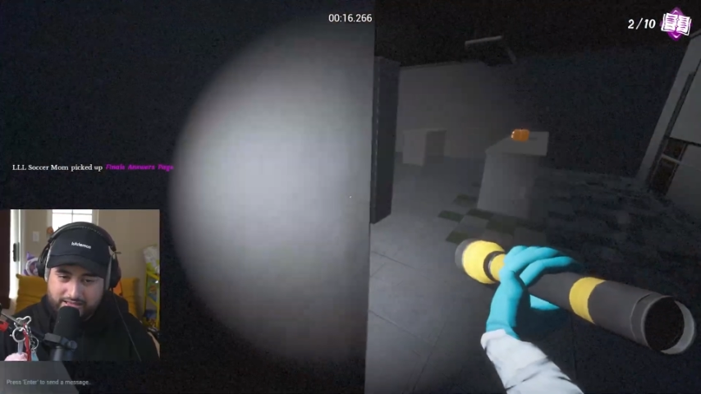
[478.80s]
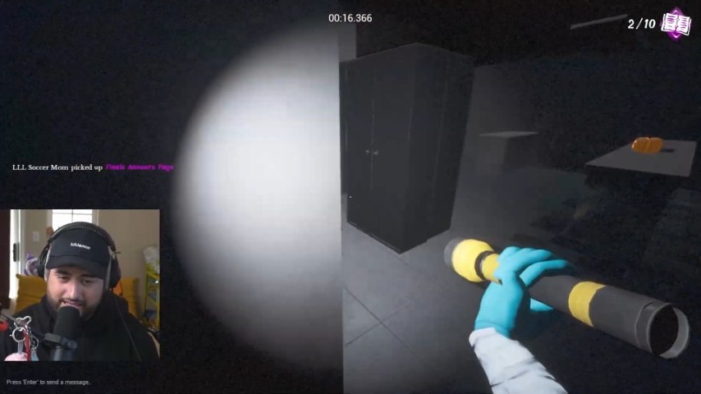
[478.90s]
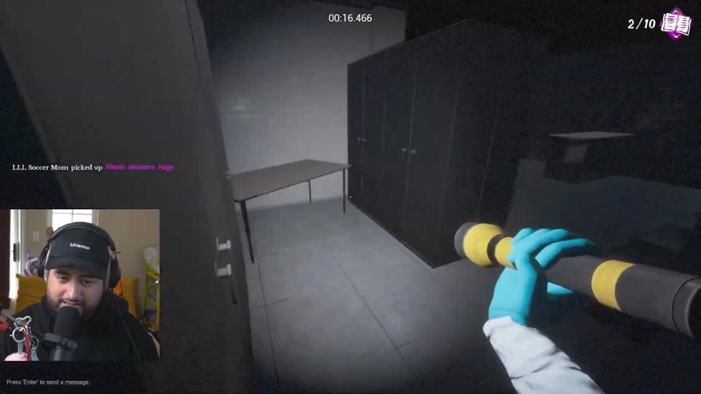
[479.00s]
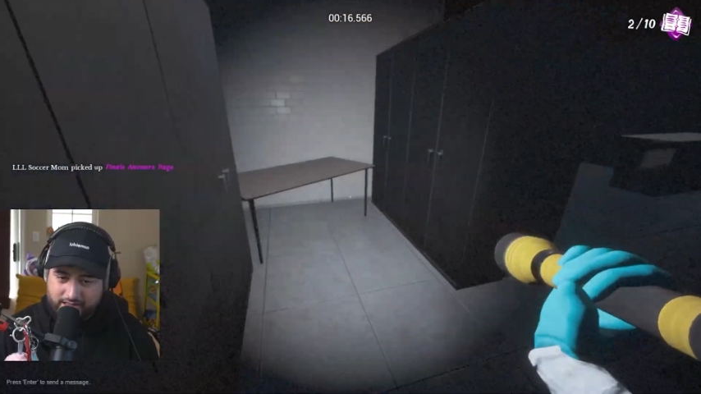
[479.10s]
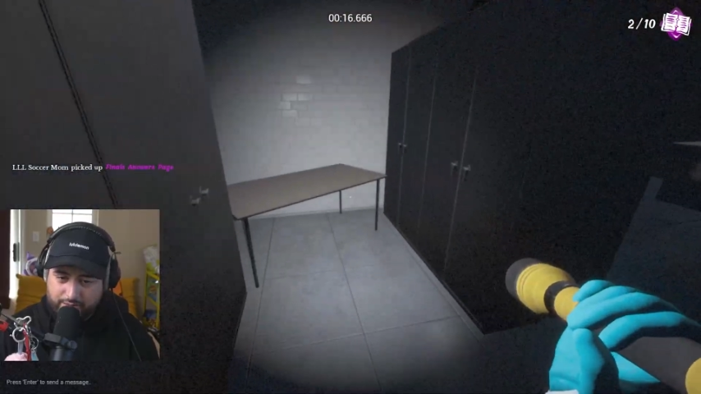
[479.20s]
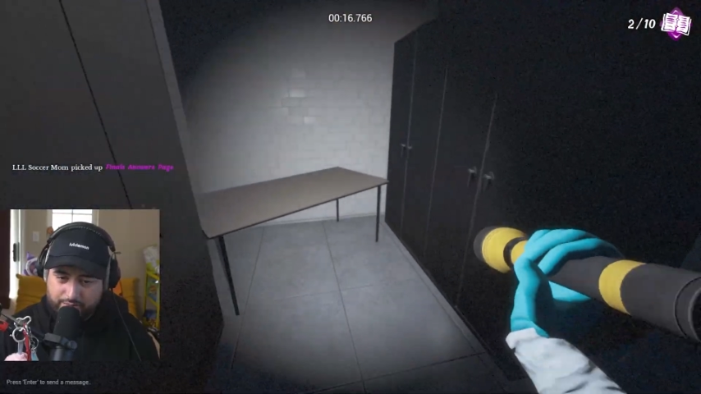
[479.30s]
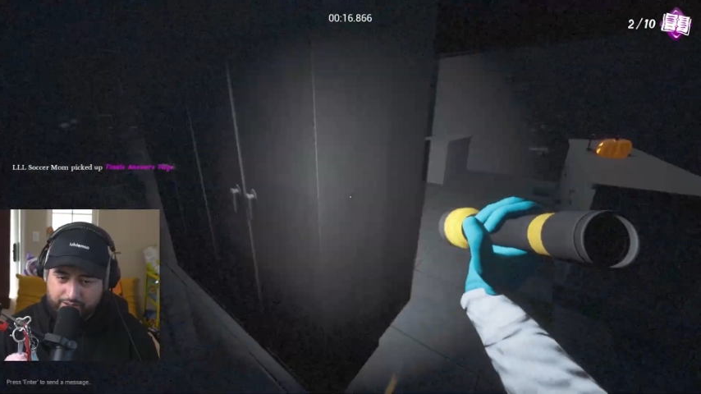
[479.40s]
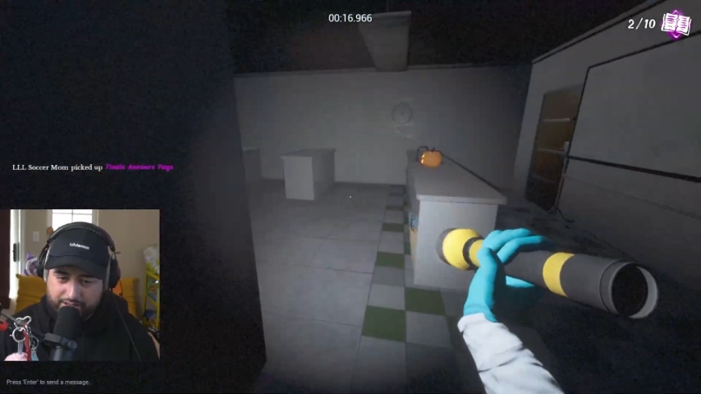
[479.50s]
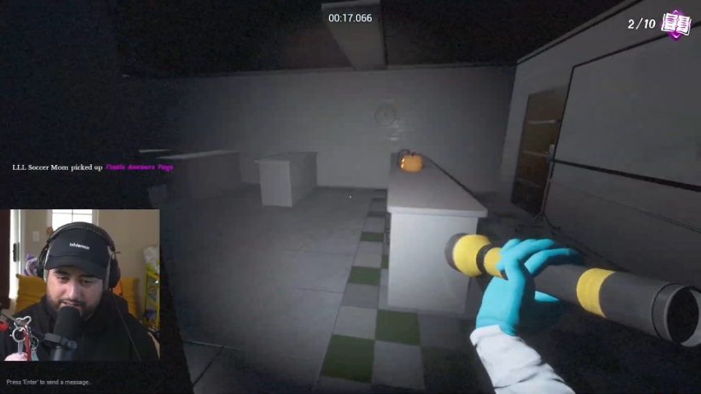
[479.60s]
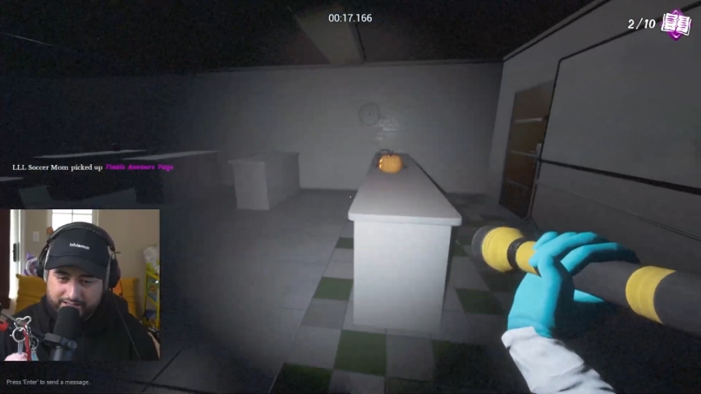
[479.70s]

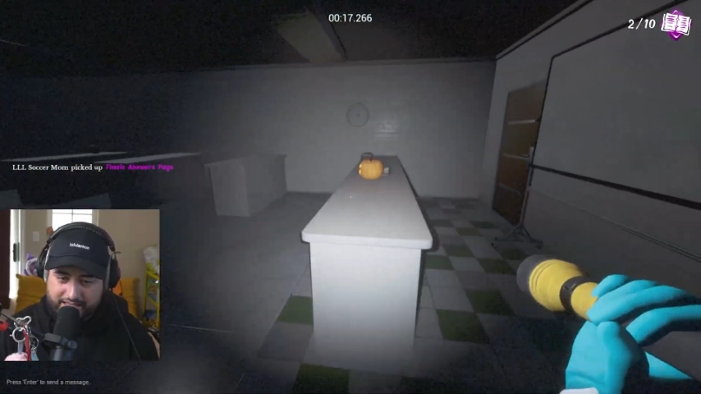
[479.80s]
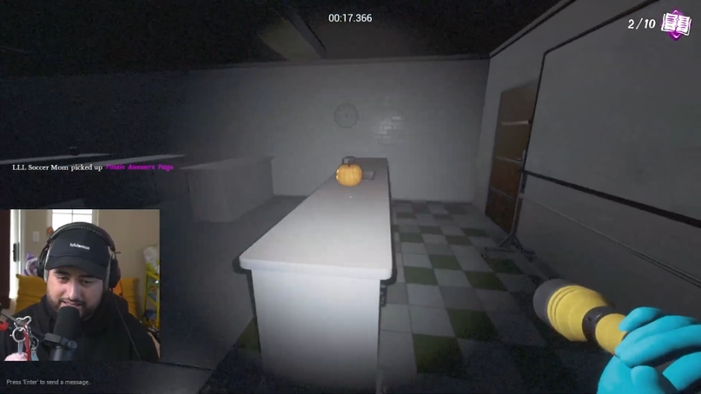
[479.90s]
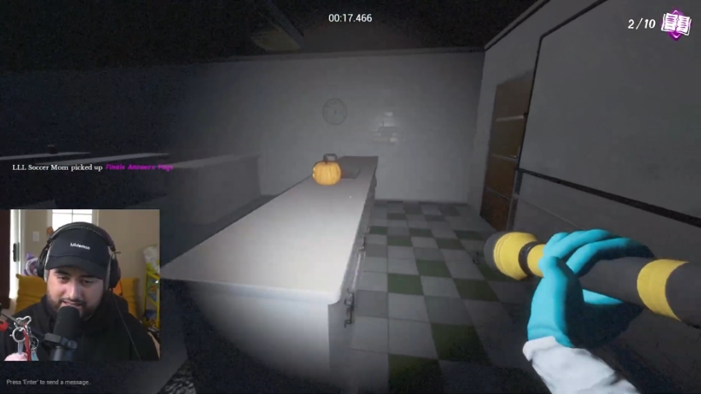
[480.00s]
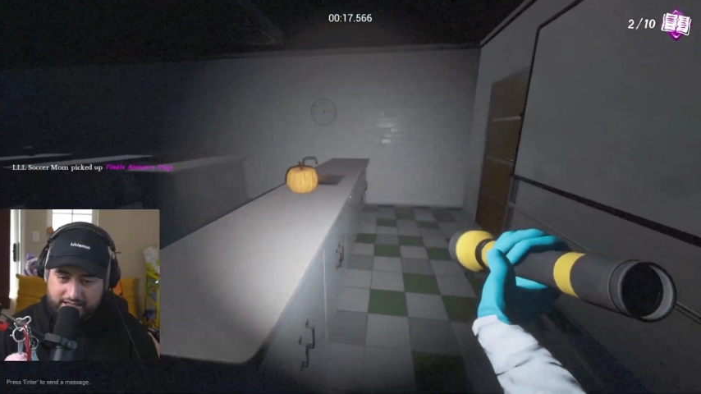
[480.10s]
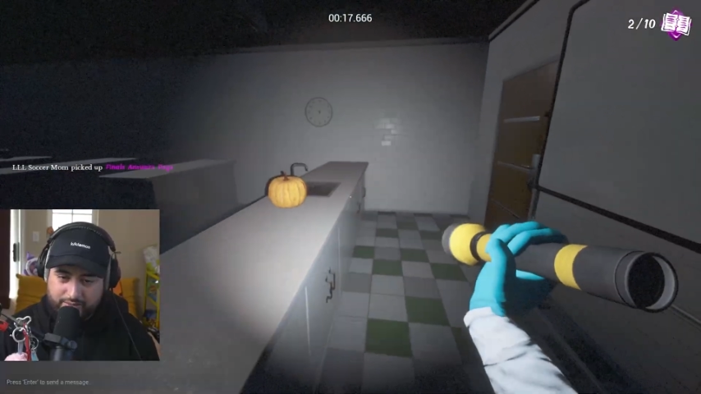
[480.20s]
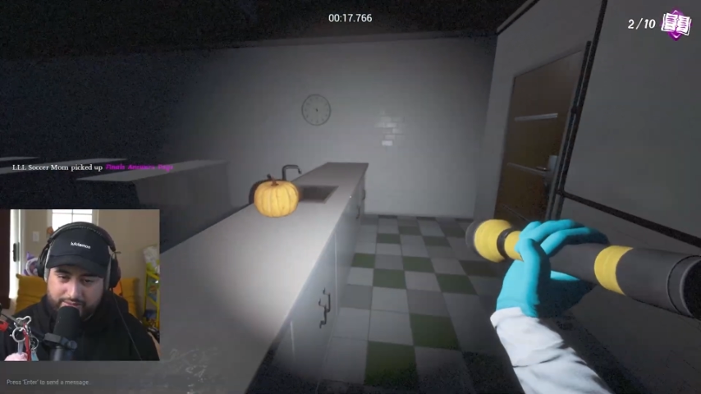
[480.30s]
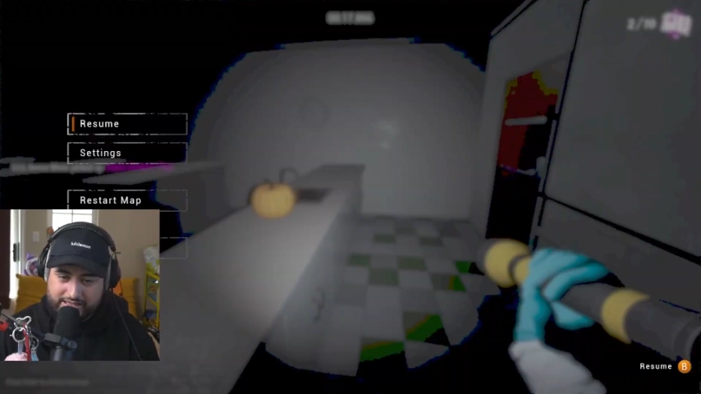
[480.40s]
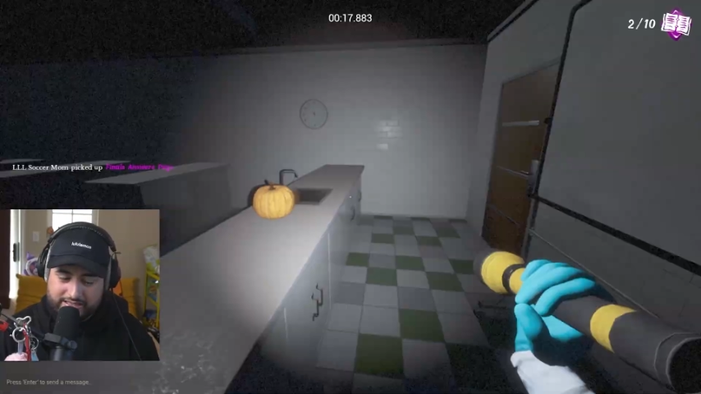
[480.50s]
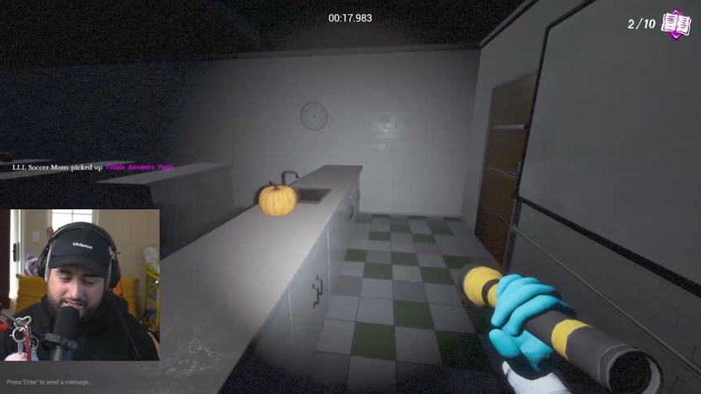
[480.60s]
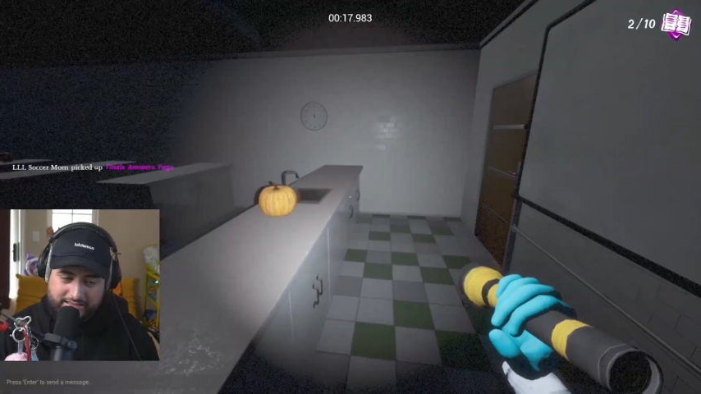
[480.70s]
3 sets ago when I
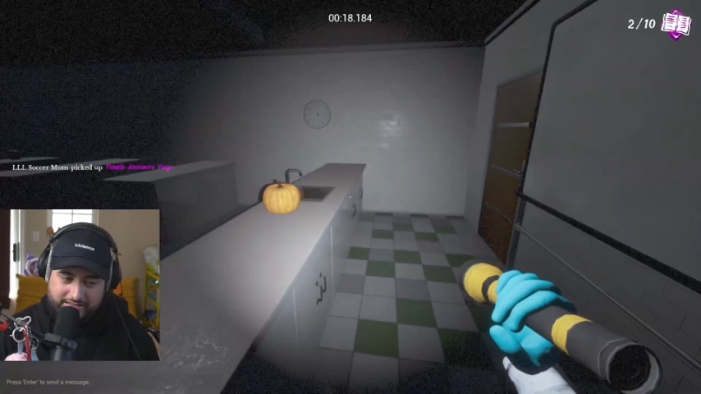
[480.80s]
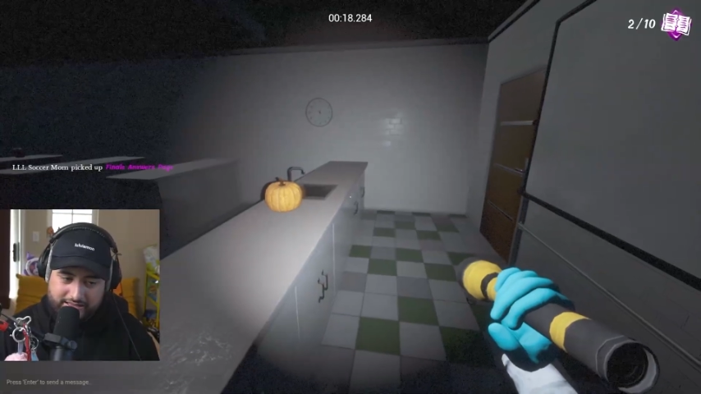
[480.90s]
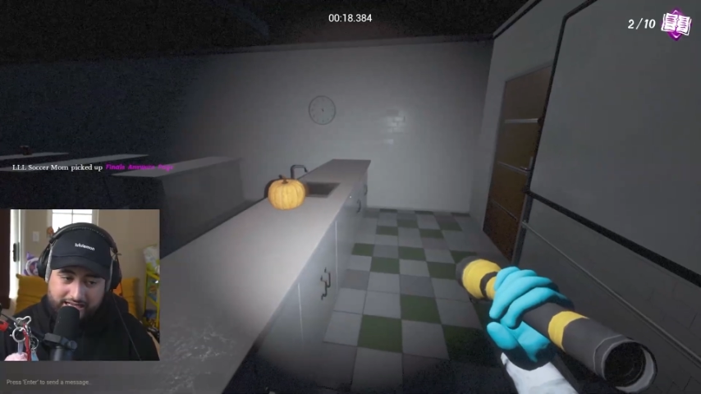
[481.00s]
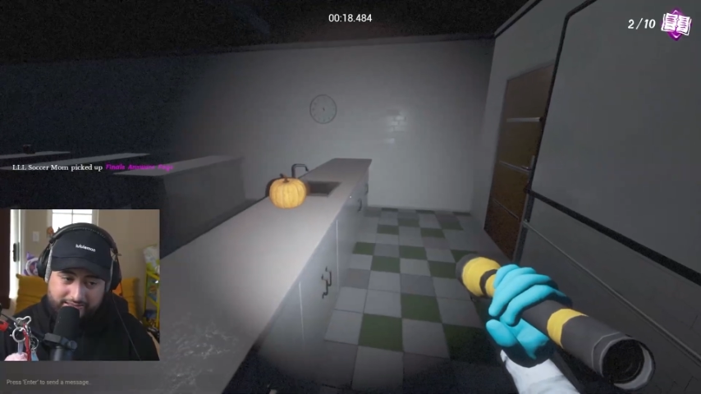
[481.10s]
decided to not